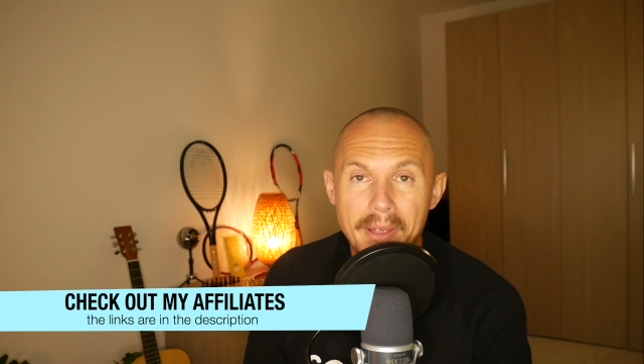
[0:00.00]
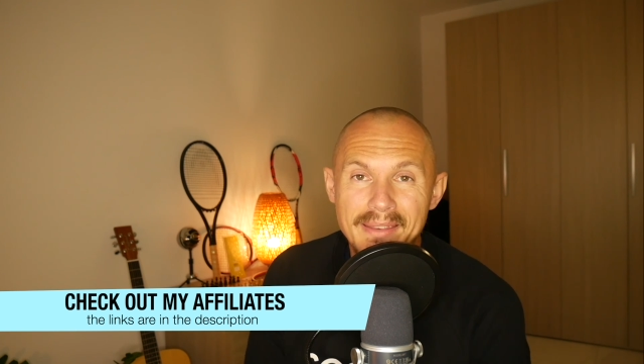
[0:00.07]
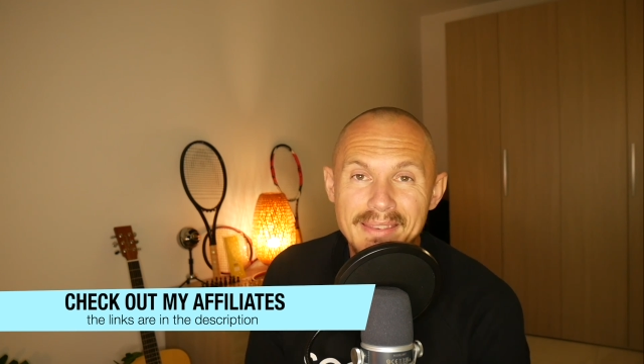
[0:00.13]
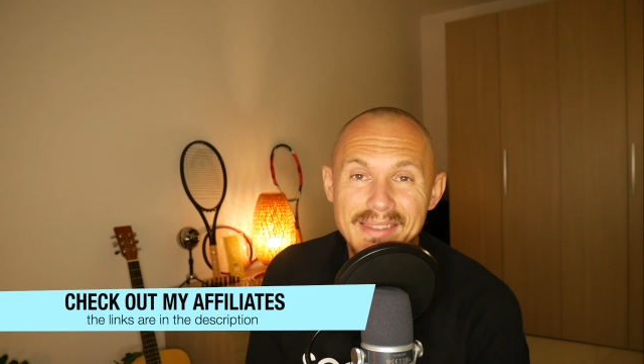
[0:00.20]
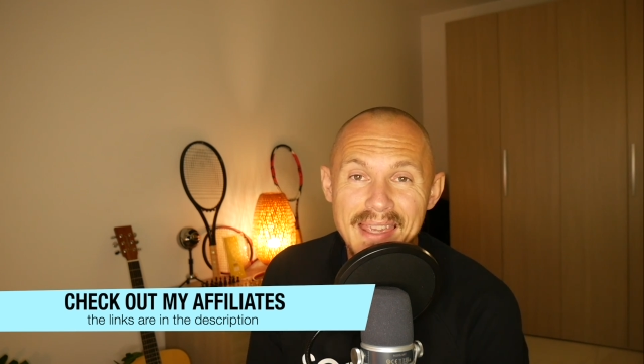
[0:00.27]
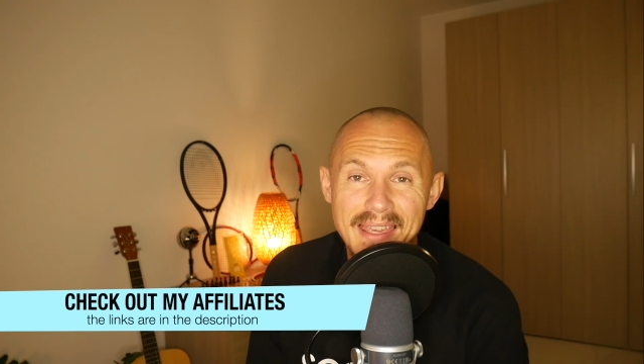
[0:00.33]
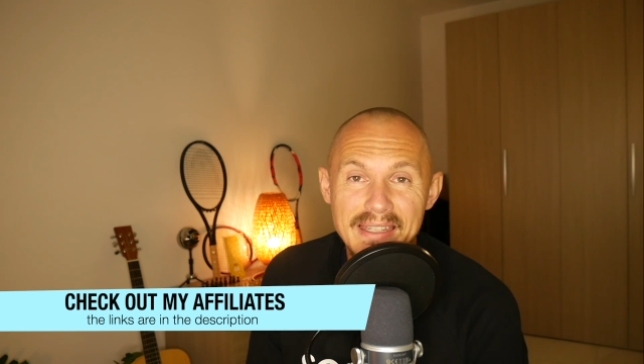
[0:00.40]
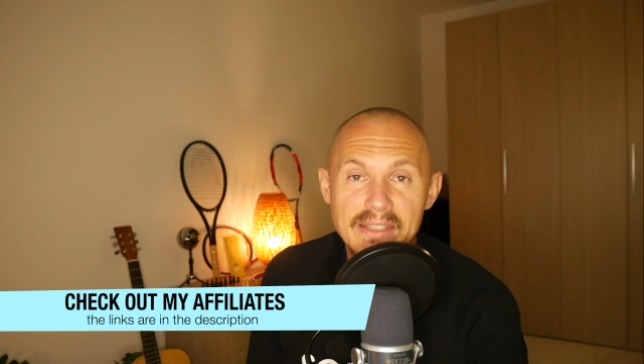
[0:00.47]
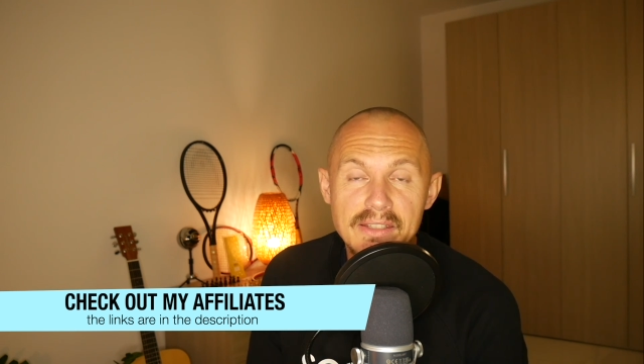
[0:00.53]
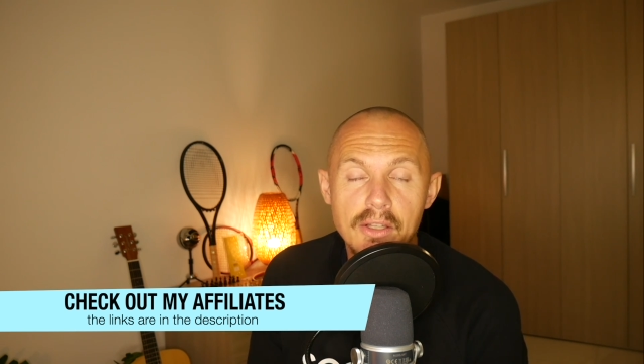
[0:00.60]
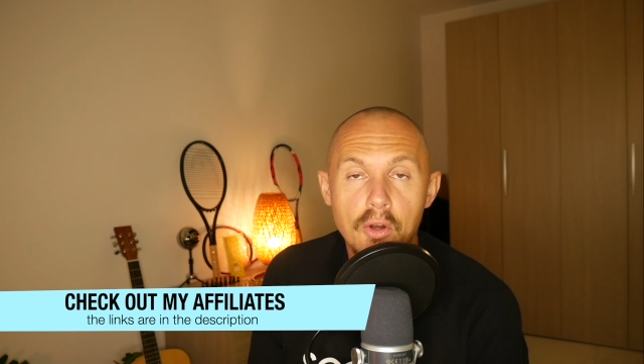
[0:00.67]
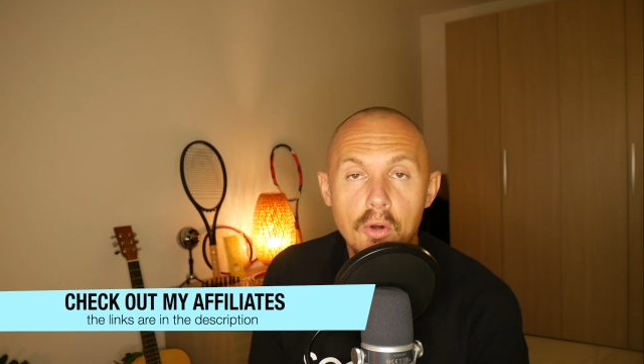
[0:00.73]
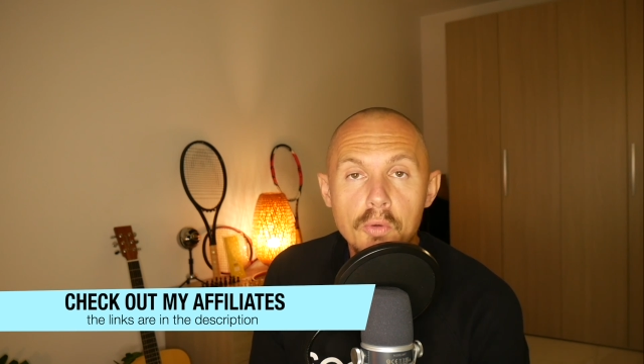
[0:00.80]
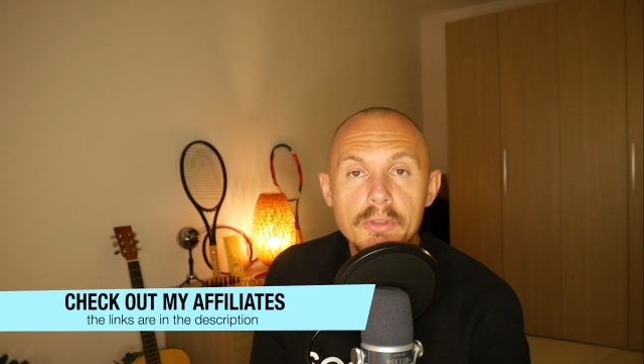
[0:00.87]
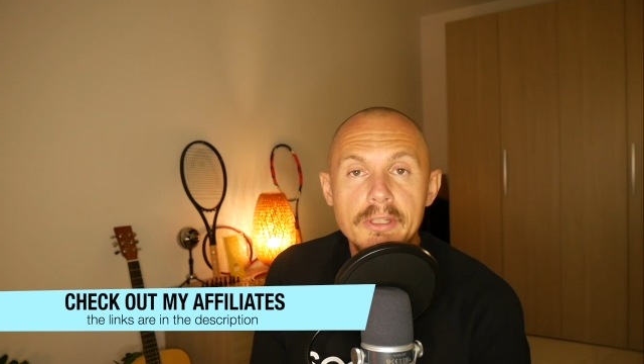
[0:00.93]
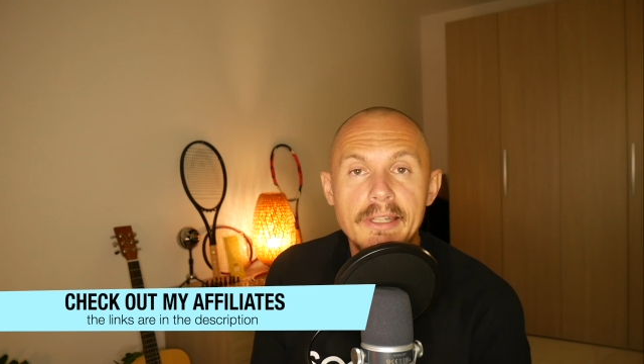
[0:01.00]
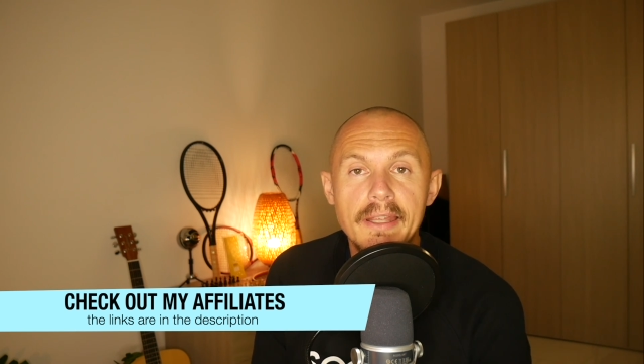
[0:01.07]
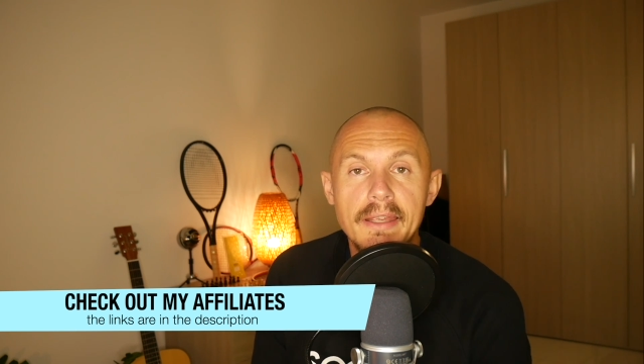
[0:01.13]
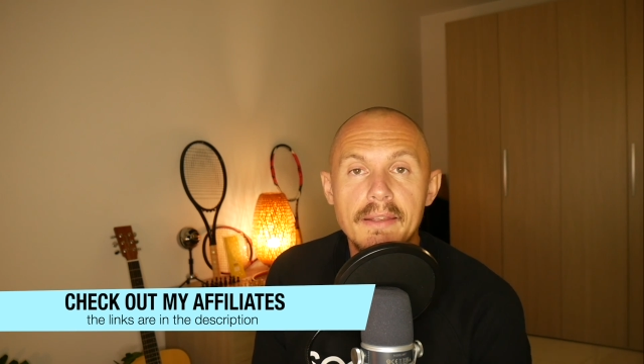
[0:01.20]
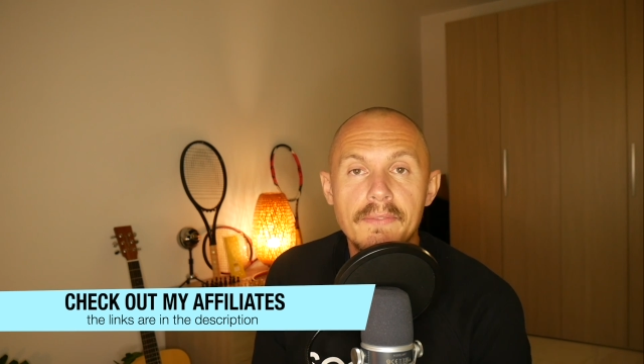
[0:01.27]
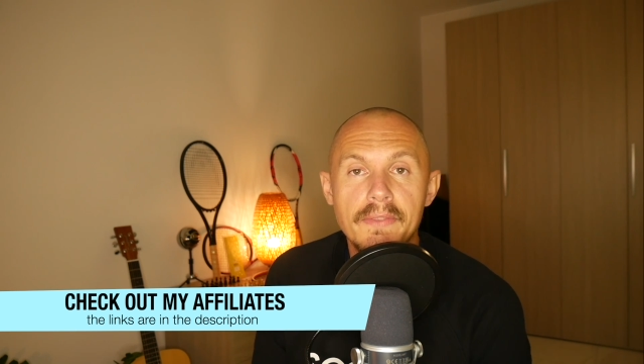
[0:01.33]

and Tennis Only.